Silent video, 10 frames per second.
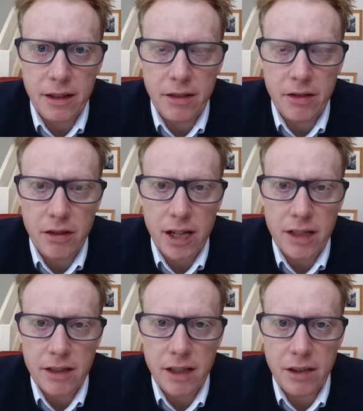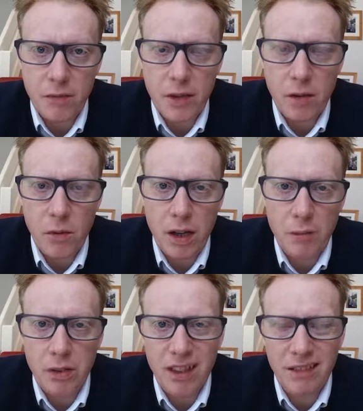you can sign up that way,
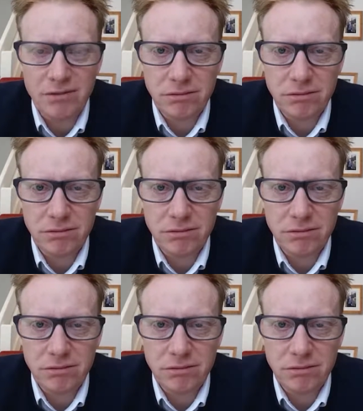but